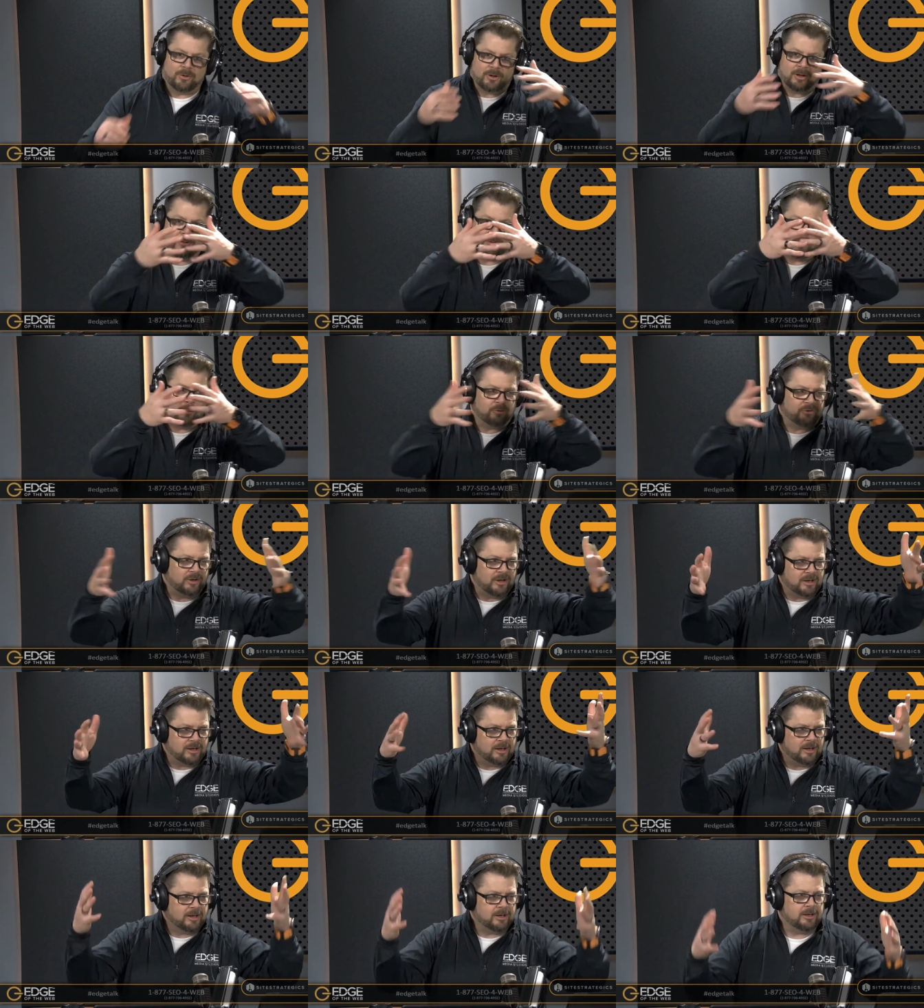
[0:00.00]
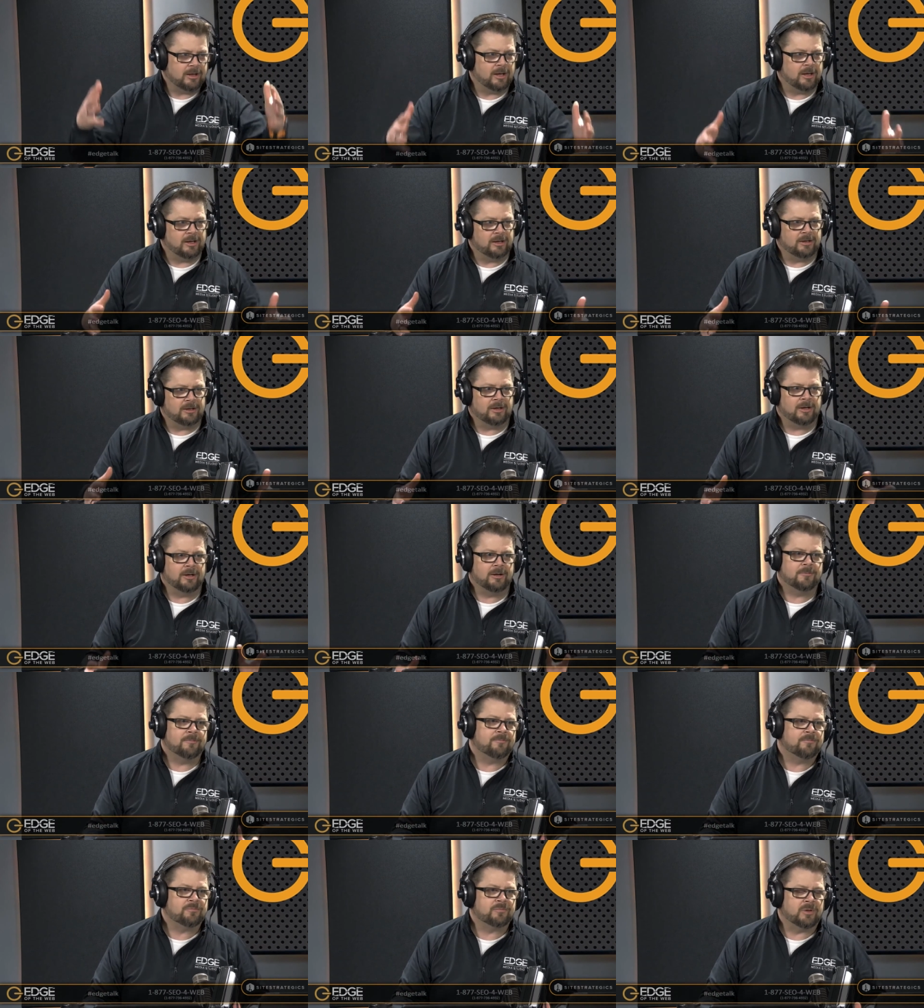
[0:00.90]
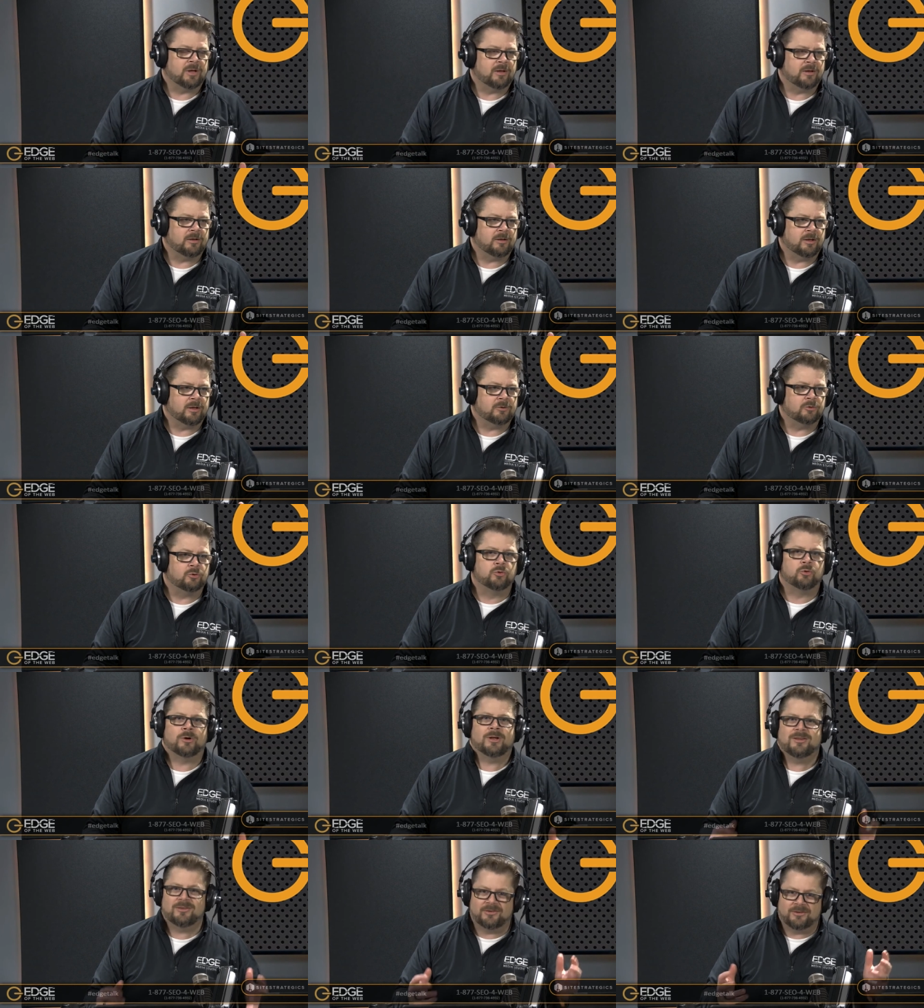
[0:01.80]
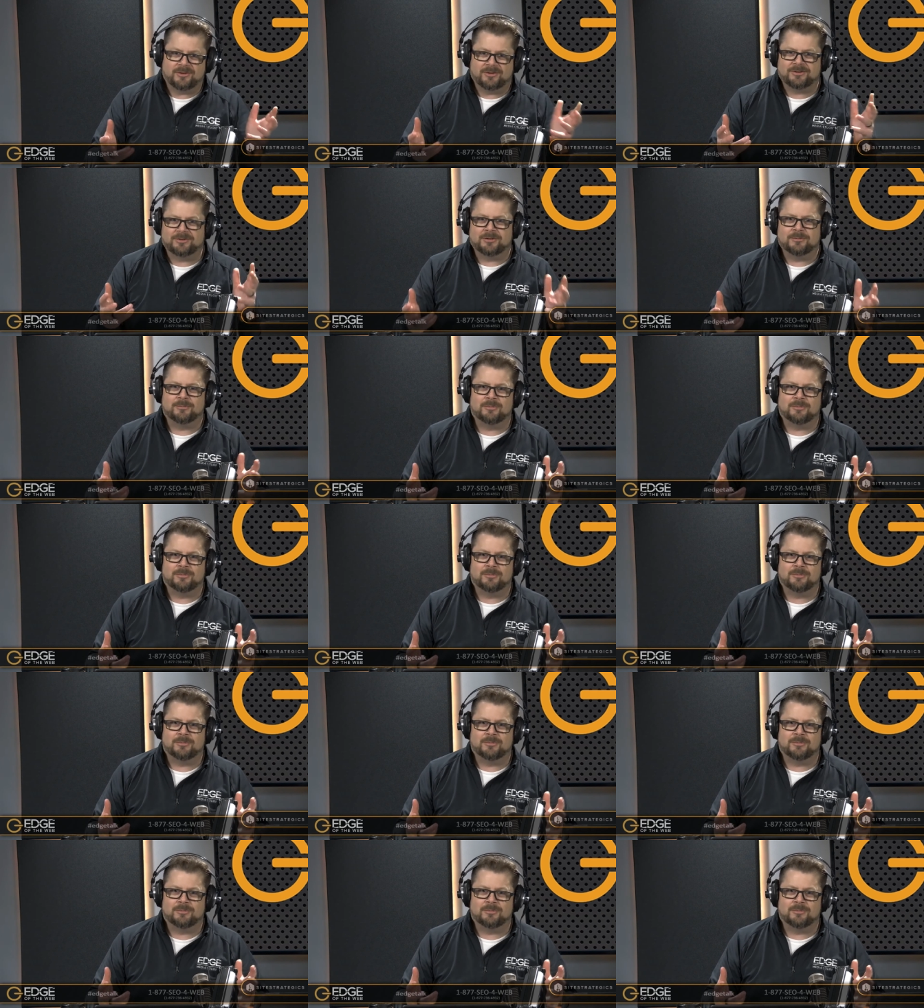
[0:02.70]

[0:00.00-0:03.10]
almost a, a, a, uh, a, grid system